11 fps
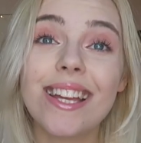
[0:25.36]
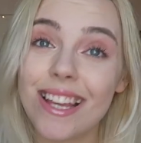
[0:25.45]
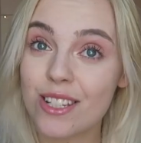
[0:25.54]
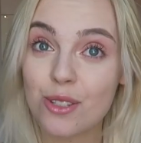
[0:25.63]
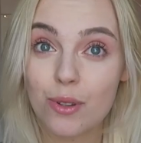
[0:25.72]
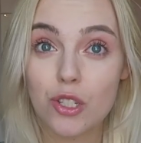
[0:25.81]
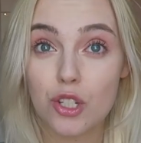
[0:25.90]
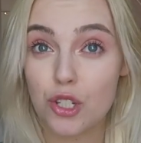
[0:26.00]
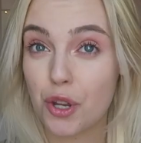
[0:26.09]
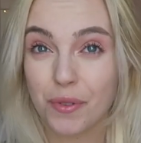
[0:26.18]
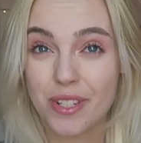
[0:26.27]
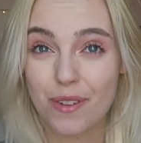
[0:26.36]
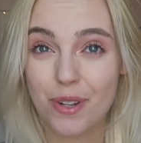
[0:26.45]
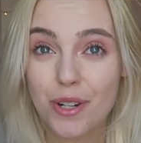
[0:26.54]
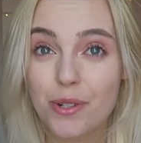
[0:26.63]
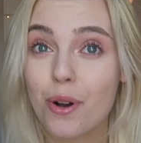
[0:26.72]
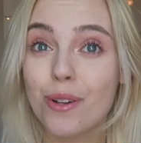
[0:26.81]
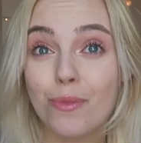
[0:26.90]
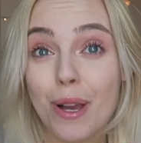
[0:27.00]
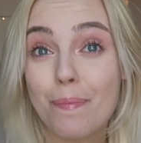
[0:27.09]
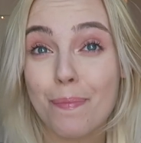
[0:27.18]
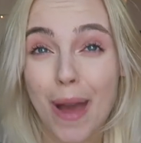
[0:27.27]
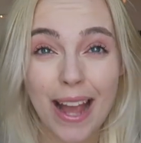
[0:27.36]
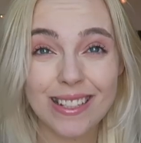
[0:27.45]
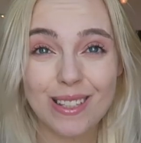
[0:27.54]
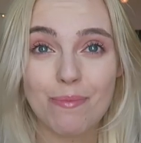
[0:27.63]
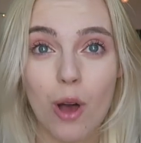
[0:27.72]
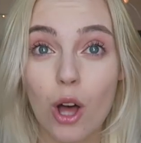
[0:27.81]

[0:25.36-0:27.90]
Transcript: guess who has no self-control and went back to the